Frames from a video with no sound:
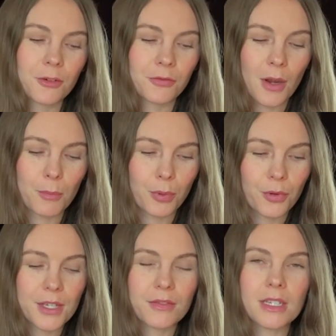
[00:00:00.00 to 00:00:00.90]
from
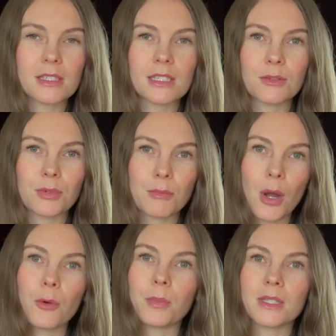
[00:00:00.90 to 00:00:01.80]
previously
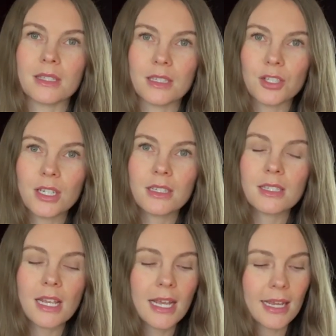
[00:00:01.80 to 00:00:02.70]
remote
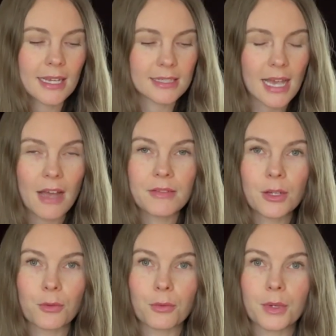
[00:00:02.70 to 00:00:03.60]
positions is having
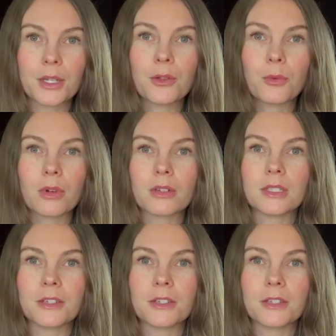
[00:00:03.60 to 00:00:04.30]
a real world